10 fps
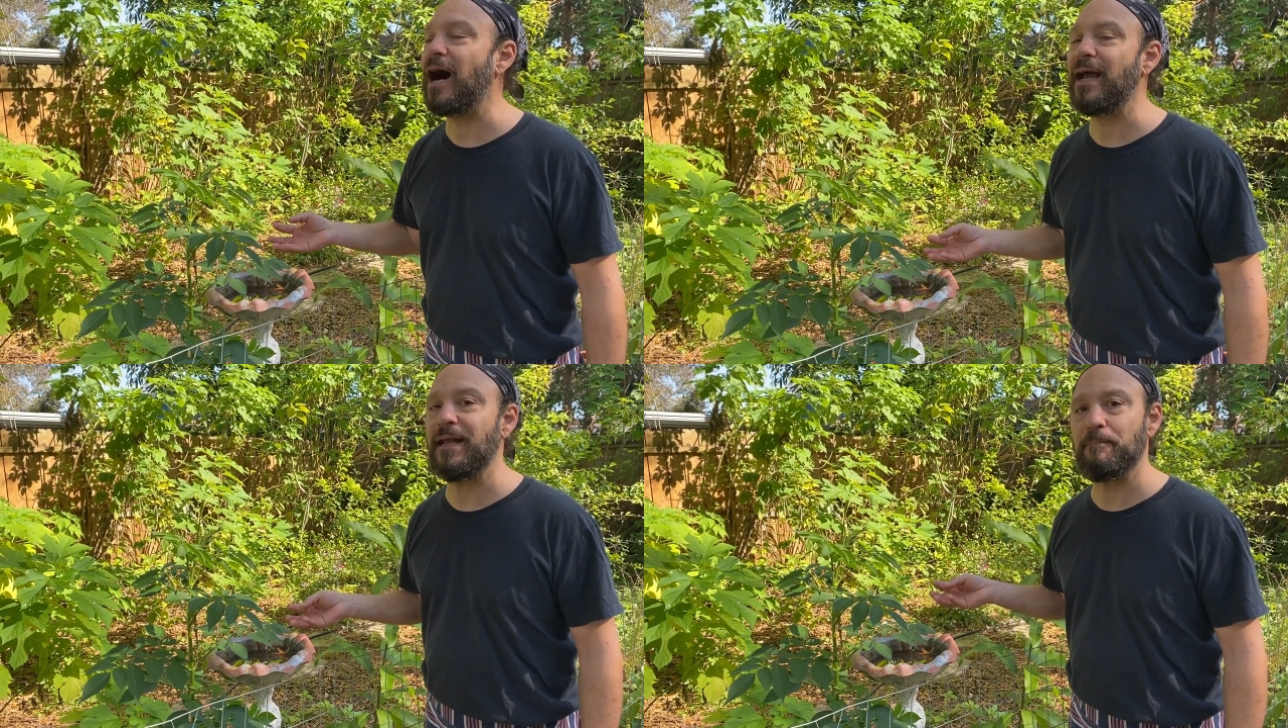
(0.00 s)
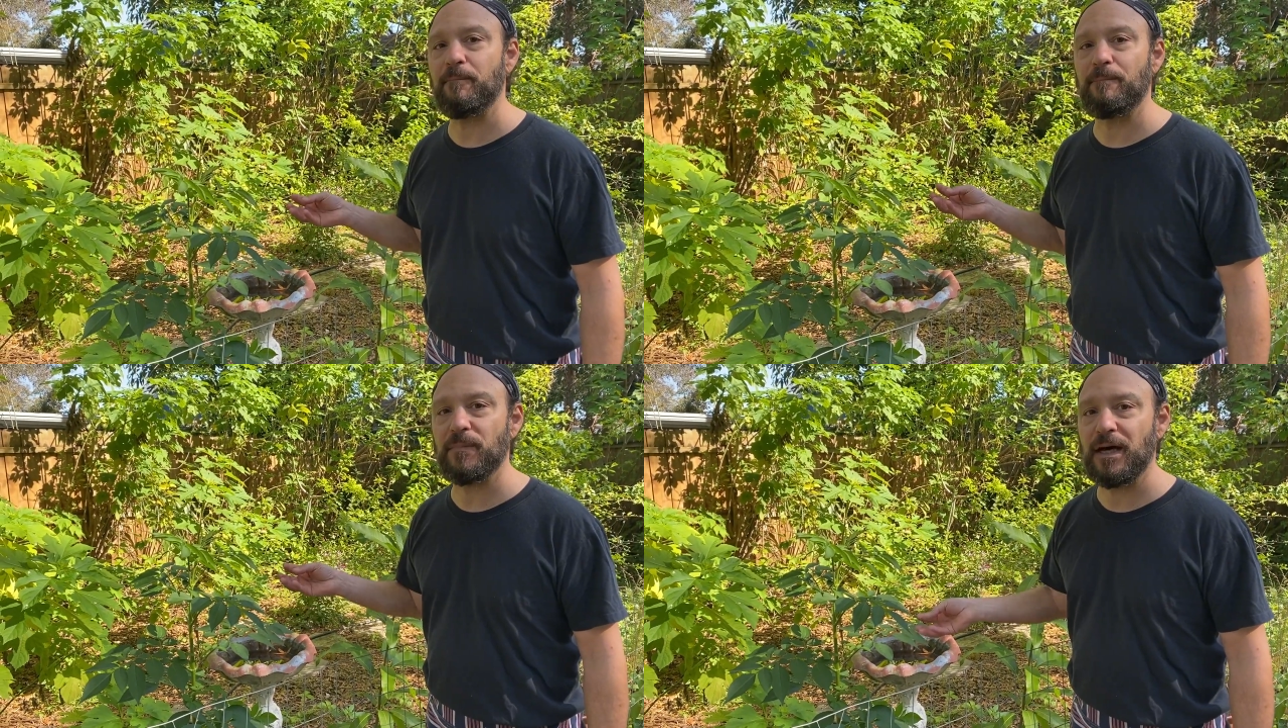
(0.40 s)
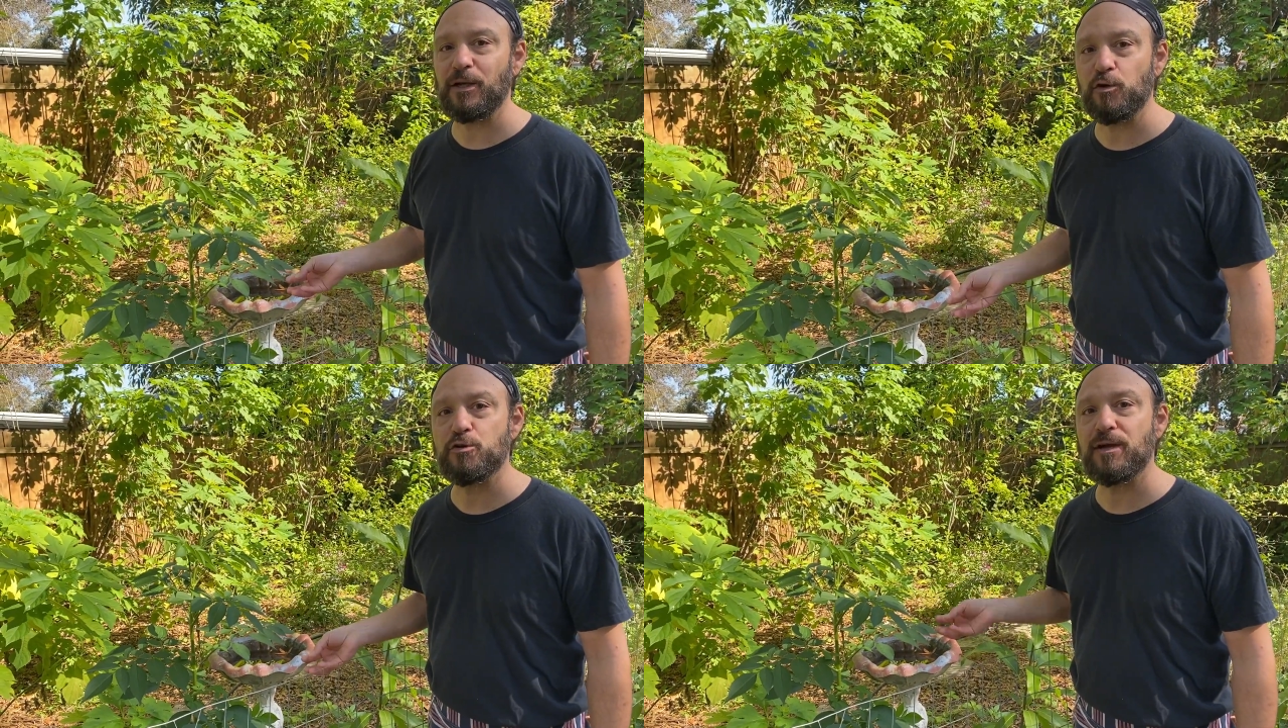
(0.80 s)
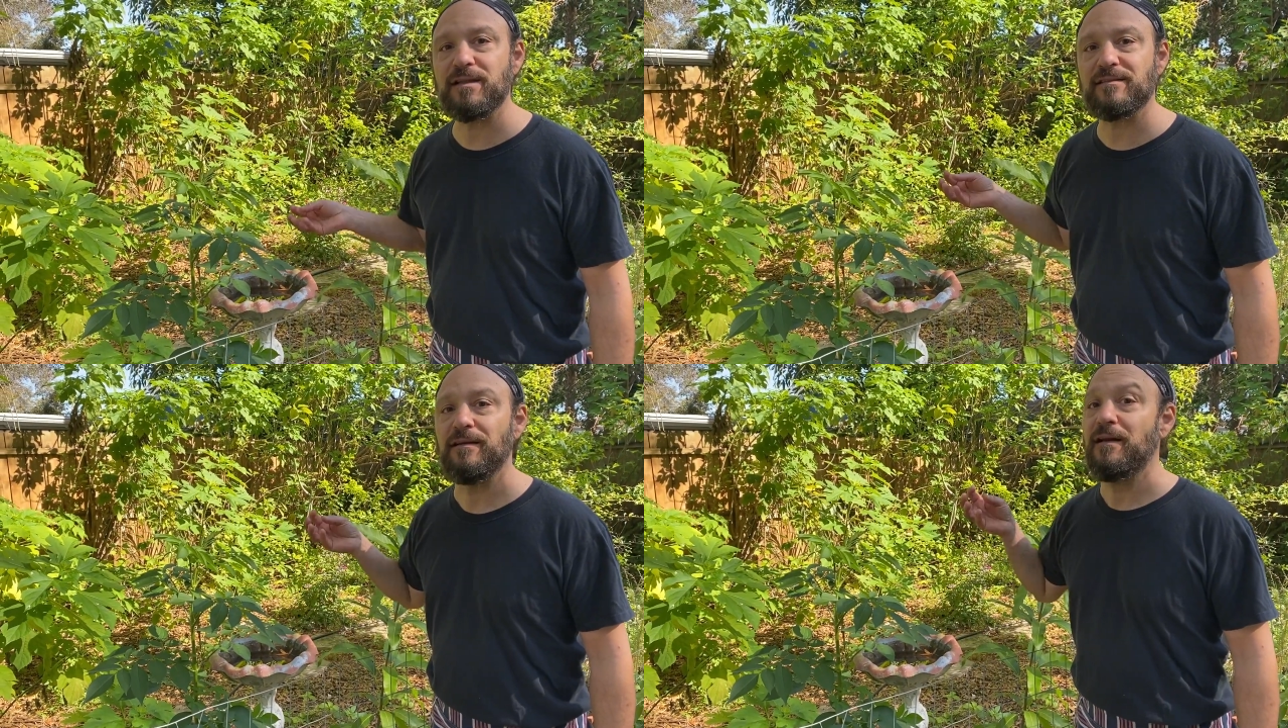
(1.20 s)
in
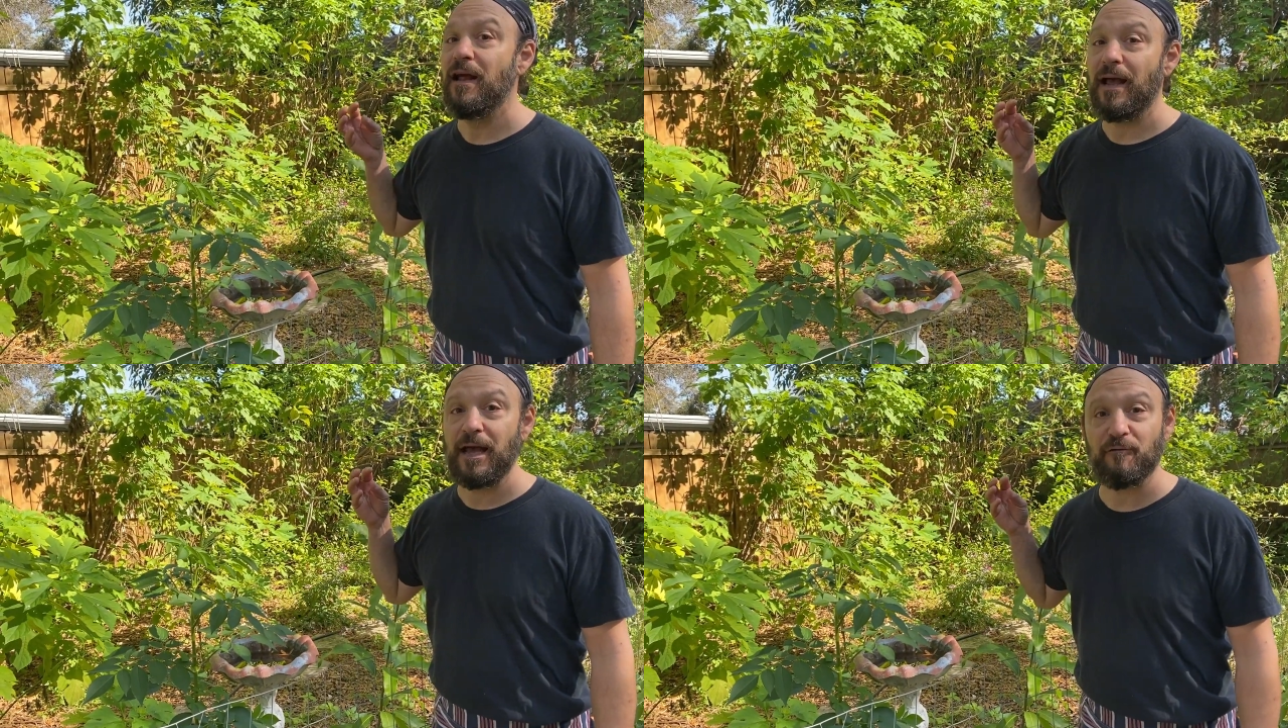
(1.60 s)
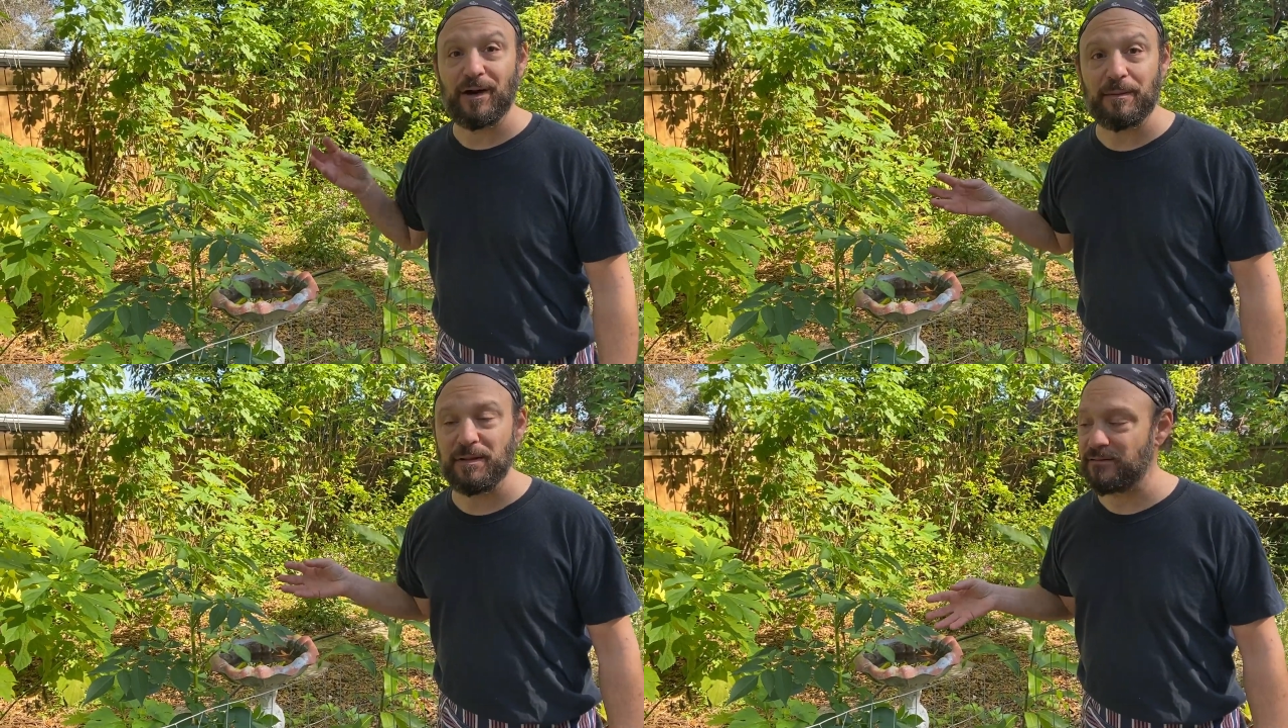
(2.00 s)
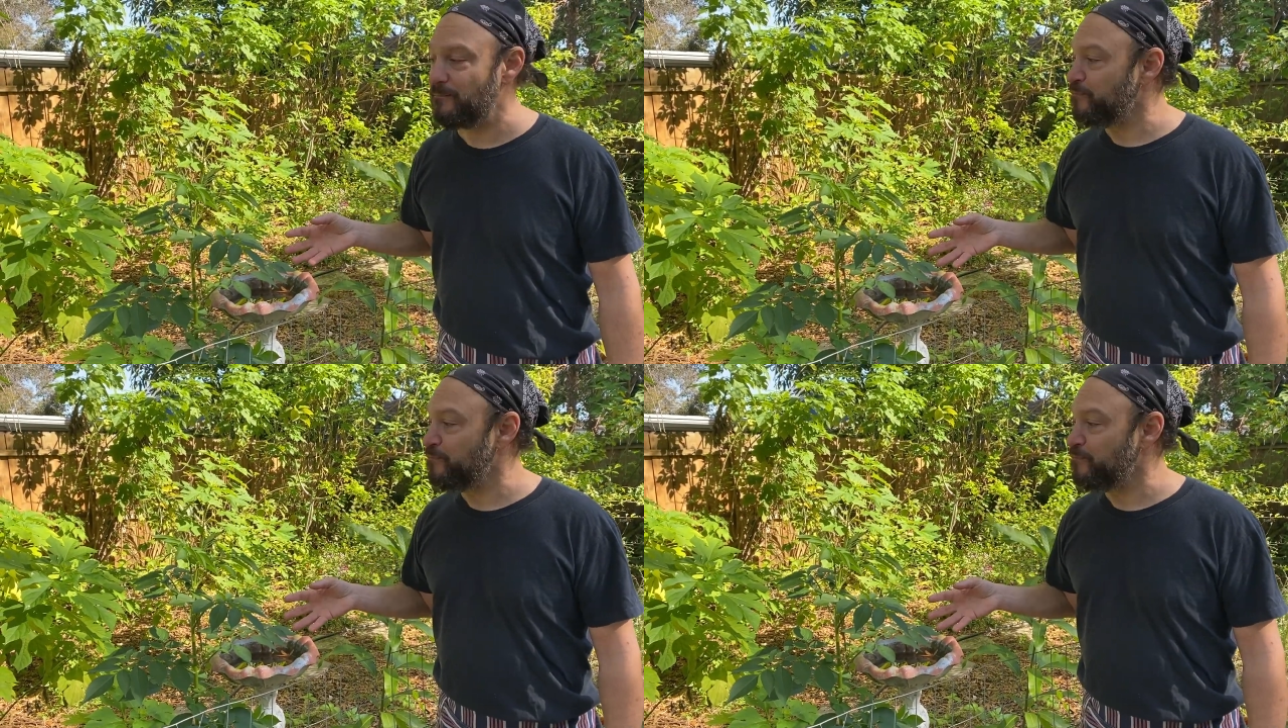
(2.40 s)
nutrients and vitamins.